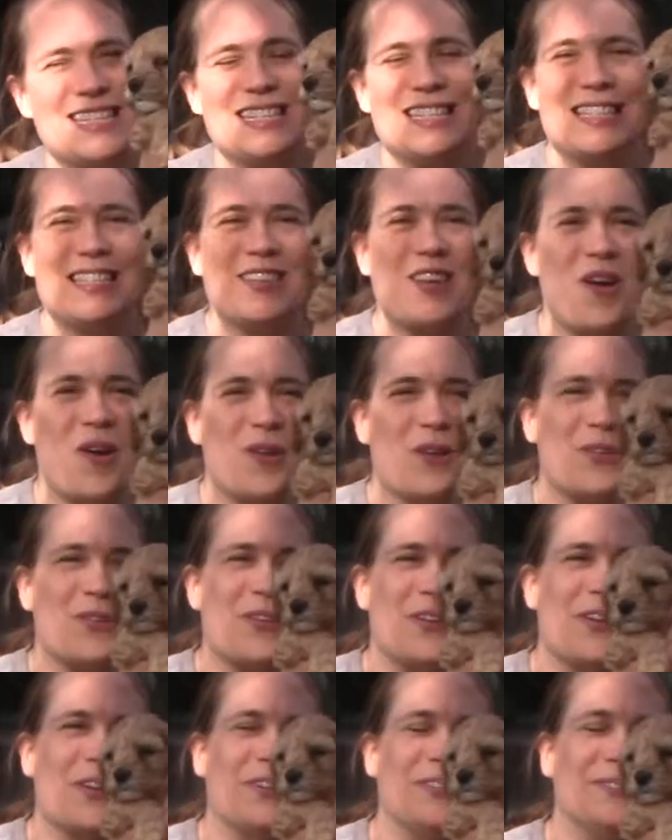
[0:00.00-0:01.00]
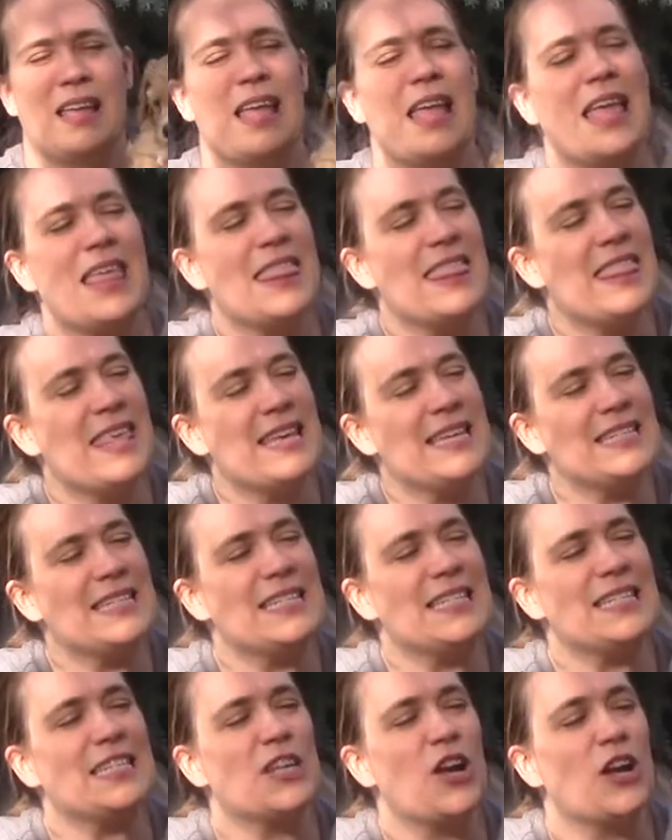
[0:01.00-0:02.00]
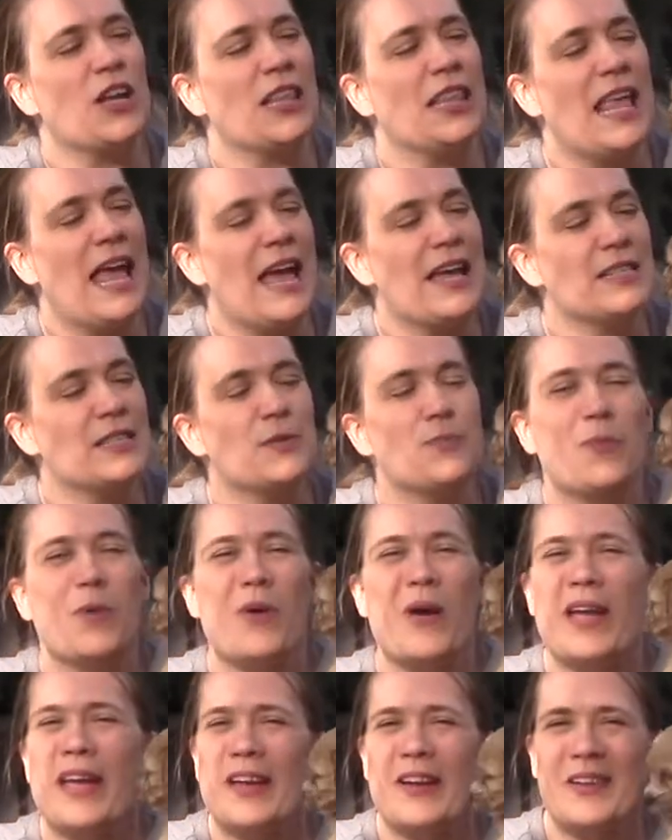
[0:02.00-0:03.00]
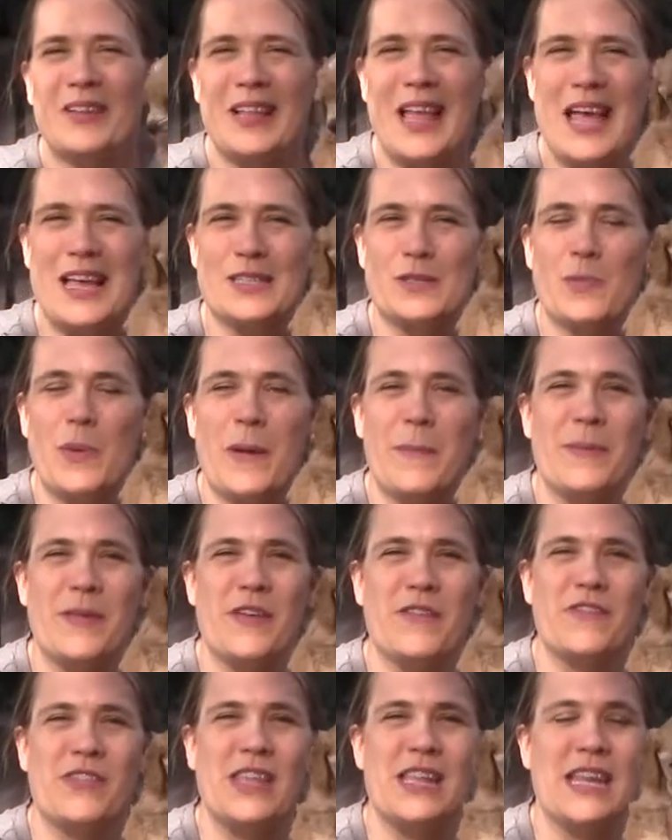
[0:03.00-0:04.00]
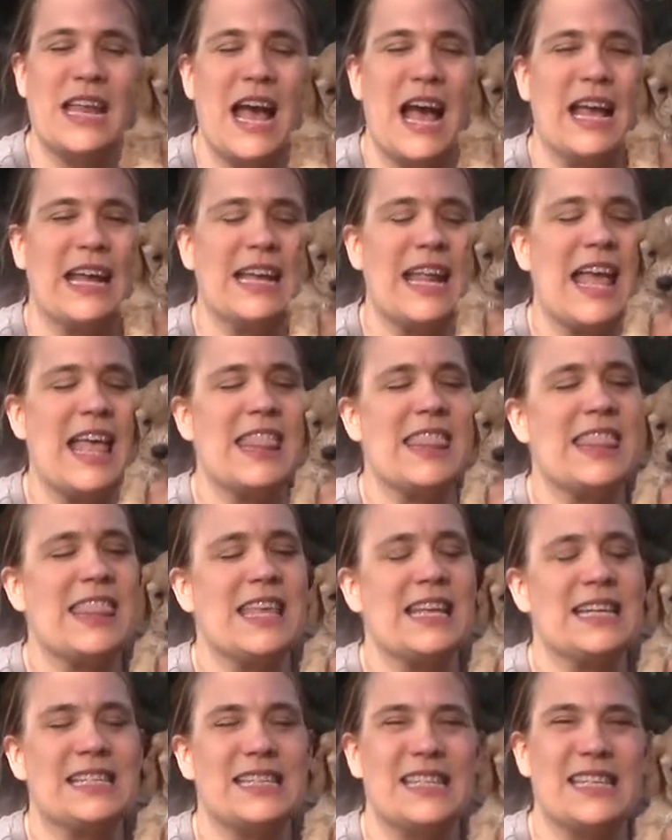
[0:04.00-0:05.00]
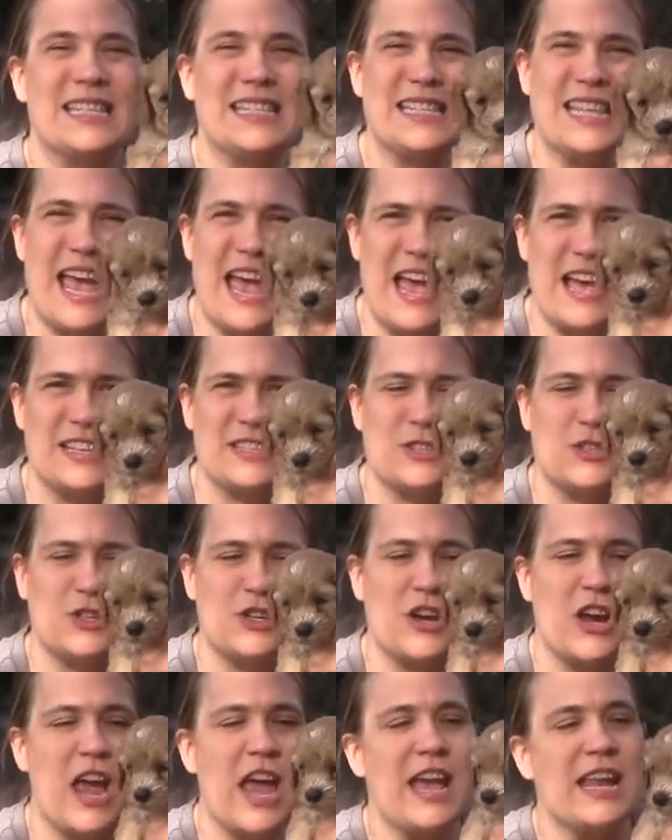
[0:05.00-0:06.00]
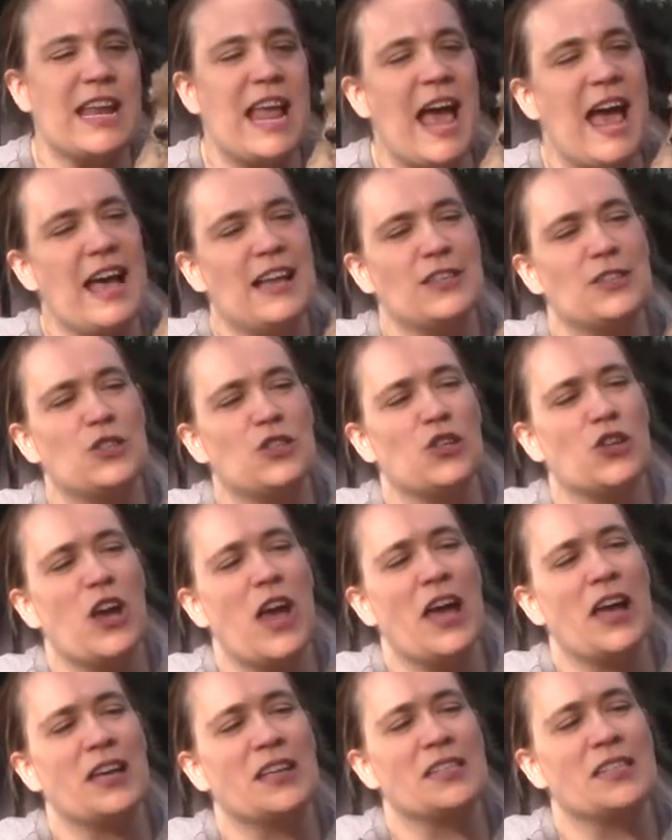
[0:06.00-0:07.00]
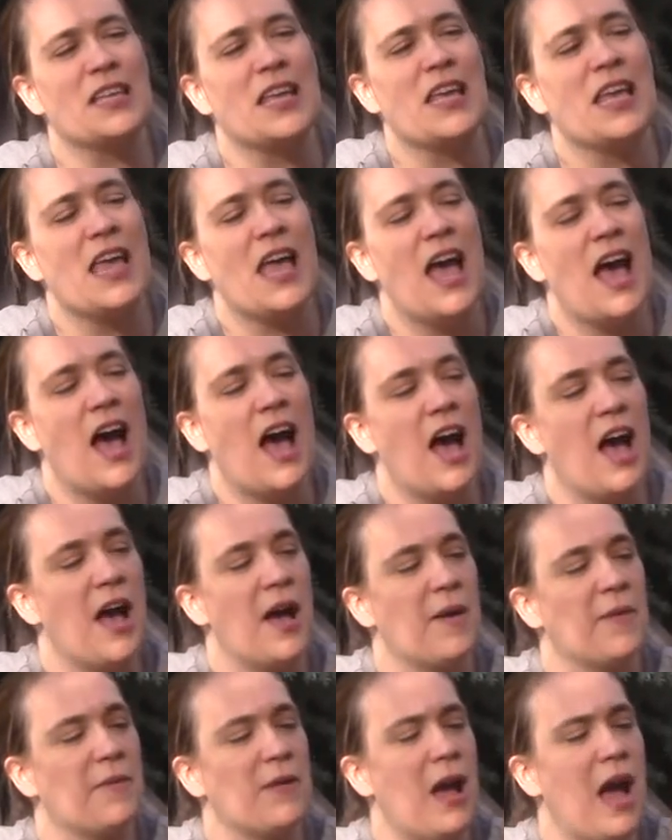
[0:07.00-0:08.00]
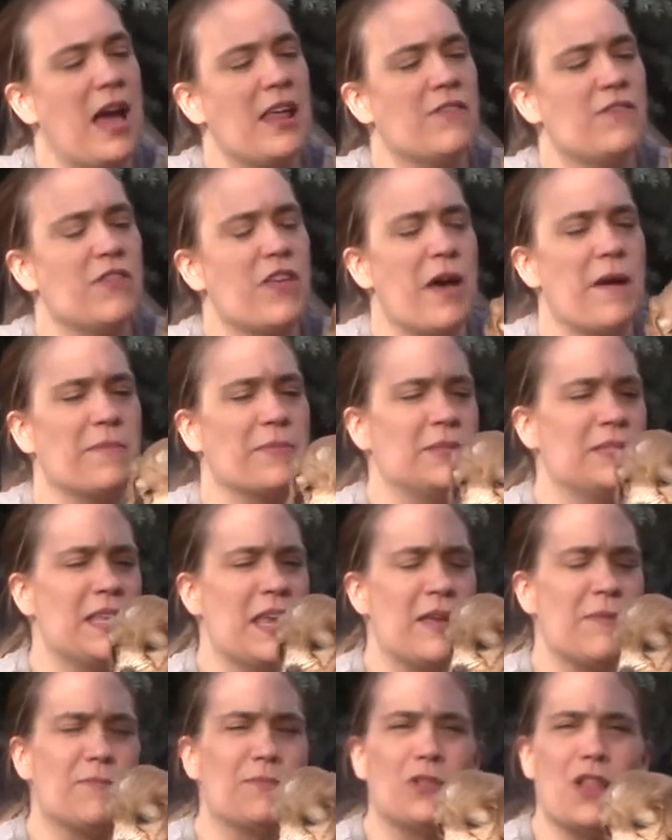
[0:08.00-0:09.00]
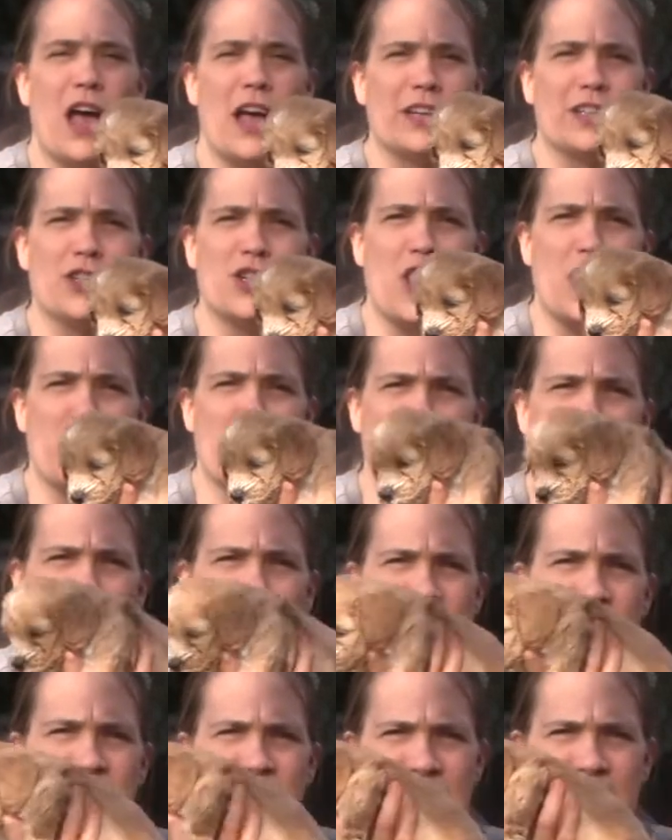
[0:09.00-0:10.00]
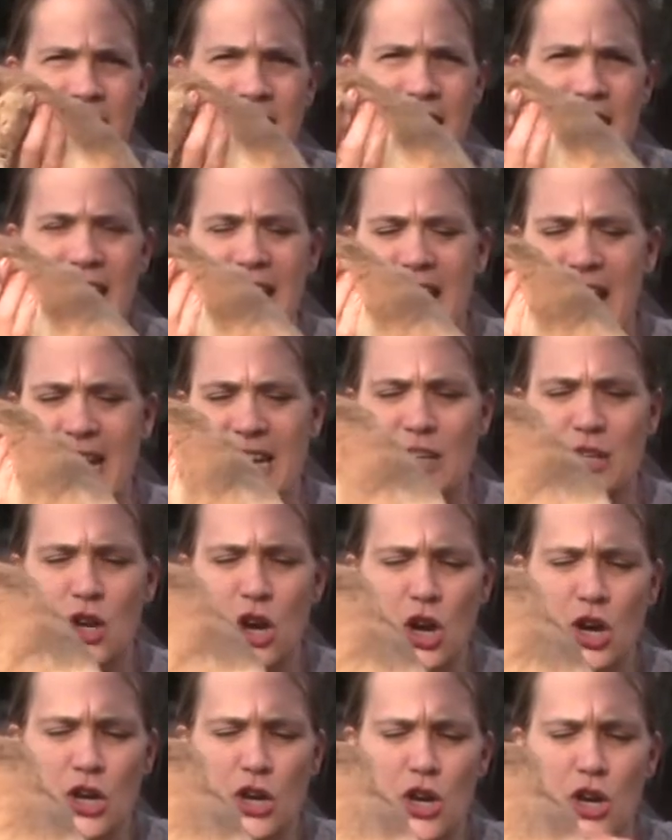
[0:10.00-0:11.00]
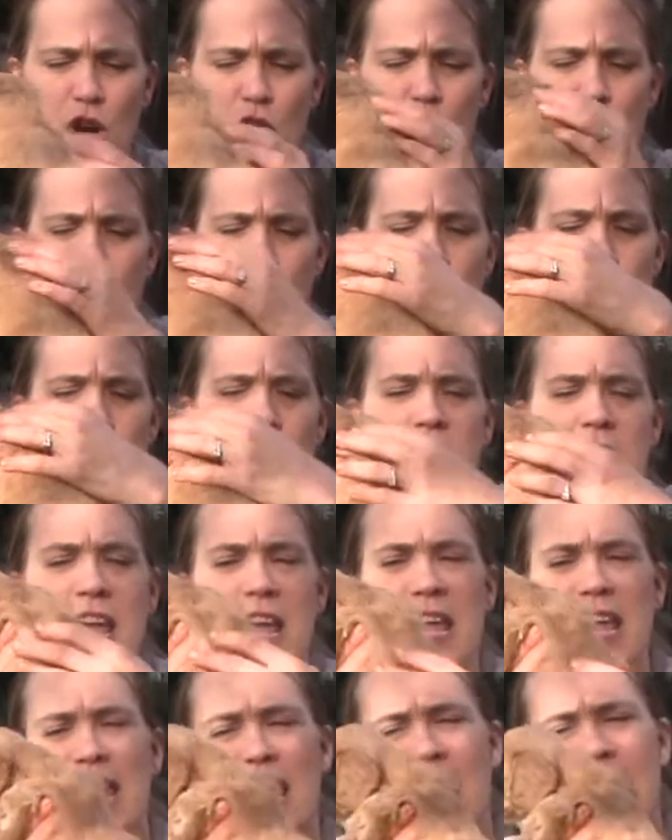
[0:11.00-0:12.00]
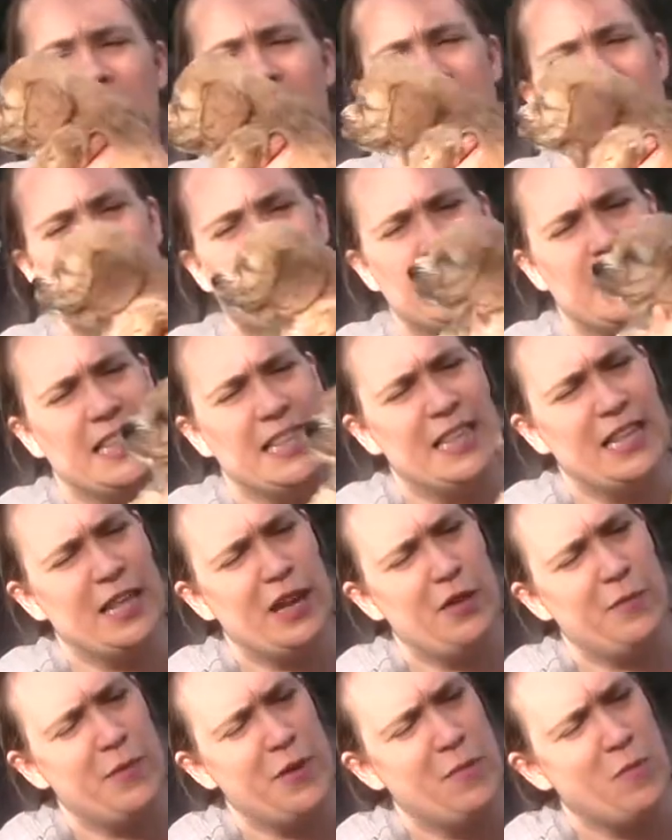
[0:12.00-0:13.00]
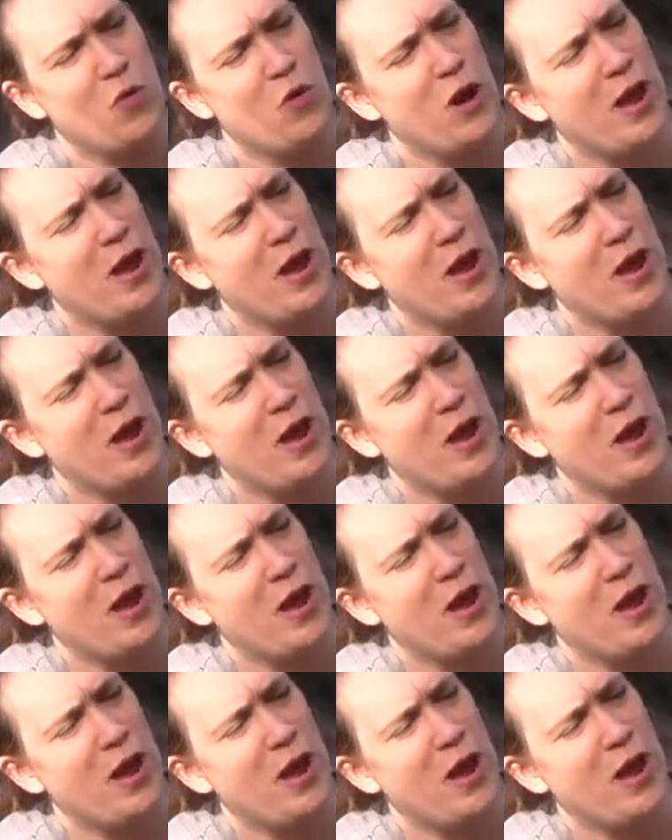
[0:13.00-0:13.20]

is Gardner, and this is our last boy and our last puppy of the nine, and this is Aster. And Aster has kind of that same blonde color as Thicket and Gardner are. He has a little bit more